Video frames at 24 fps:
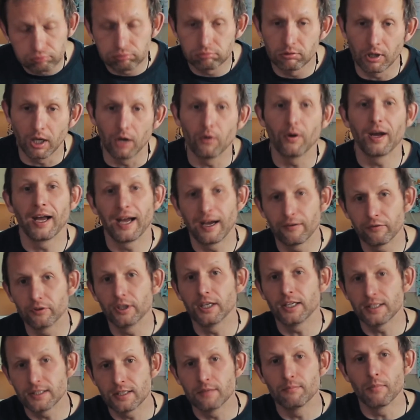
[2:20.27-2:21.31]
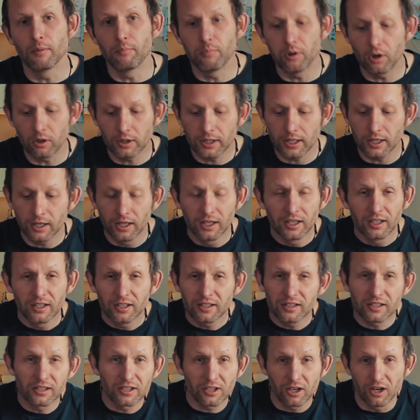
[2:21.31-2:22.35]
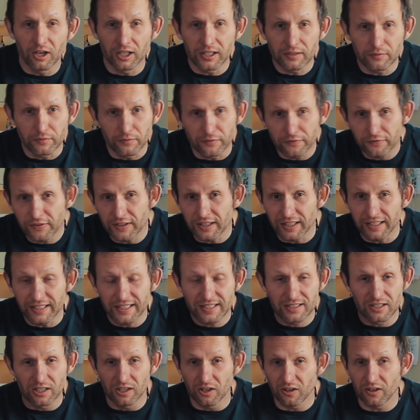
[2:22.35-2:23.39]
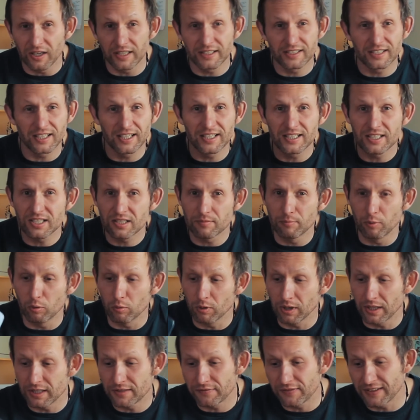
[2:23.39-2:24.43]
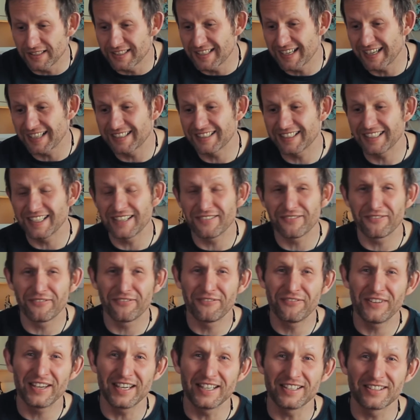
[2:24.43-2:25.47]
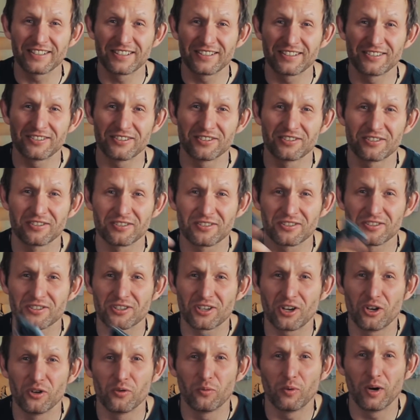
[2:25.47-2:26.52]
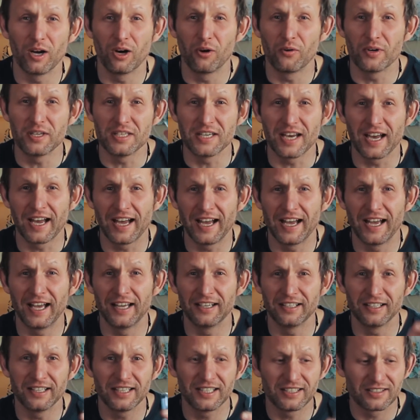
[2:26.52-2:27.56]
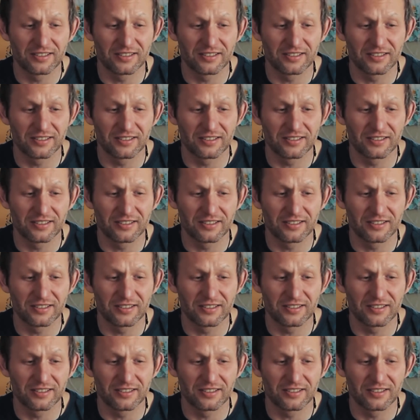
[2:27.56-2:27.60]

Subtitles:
No, I haven't. It's in my pocket. You can't even feel it. It's lighter, it's smaller, it's fantastic. It fits just so well in your hand.